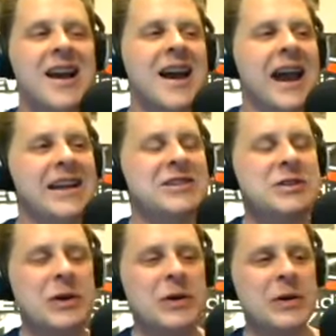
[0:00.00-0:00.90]
And
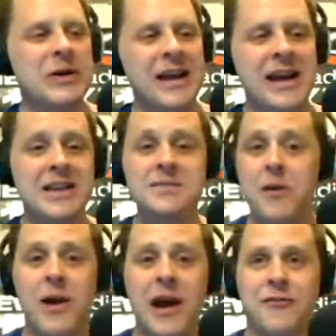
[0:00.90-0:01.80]
so, ask my
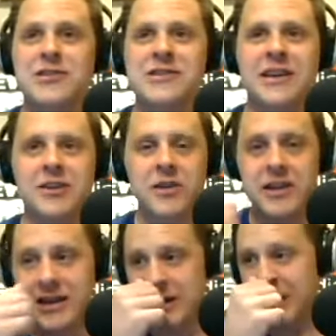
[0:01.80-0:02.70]
wife. She's like, "You need to
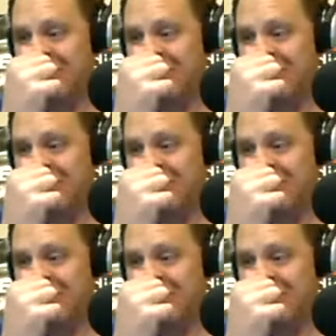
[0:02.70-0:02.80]
get it."